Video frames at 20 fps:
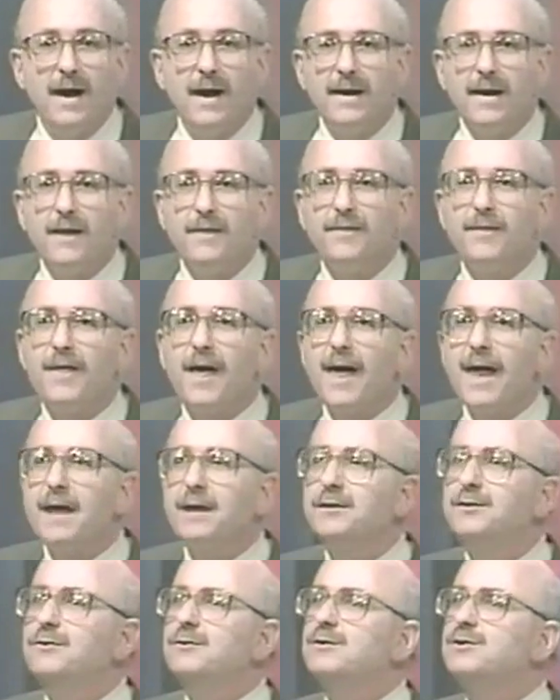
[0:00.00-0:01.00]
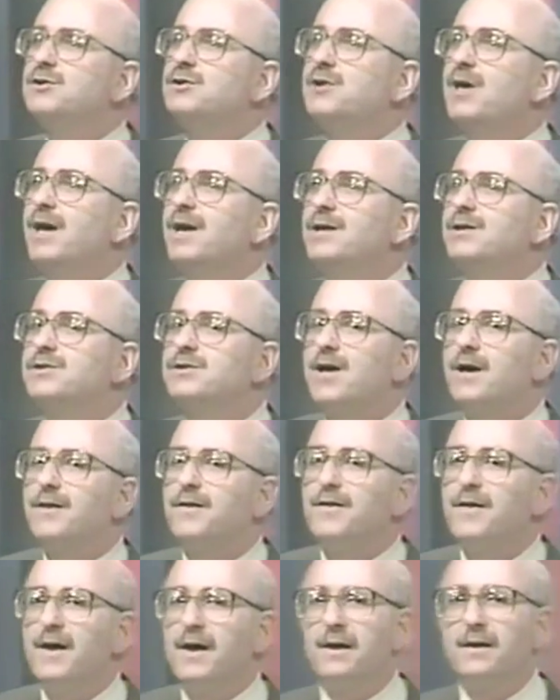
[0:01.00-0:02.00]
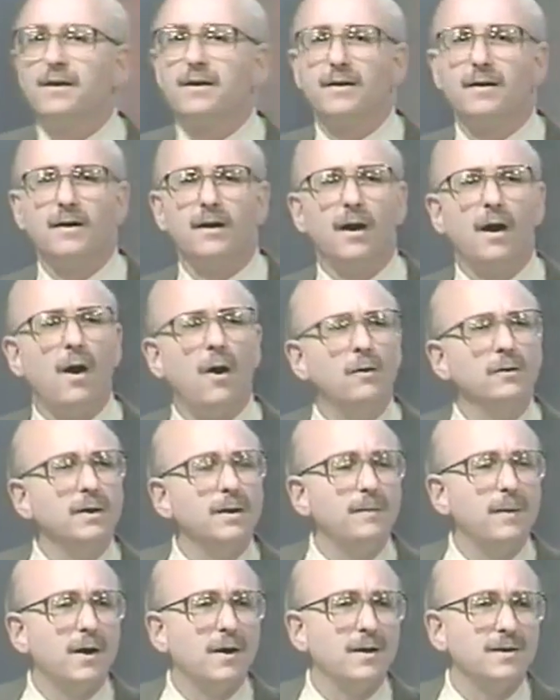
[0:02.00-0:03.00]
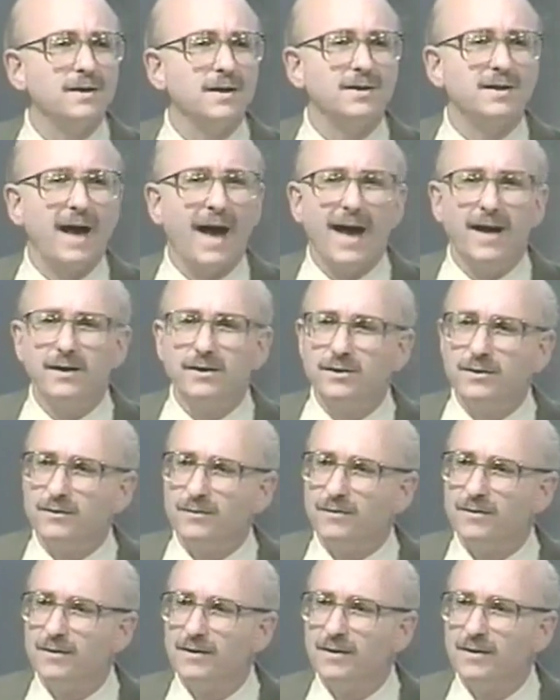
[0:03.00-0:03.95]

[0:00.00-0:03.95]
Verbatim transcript: Now, that attitude has changed, I think, uh, only because it's had to.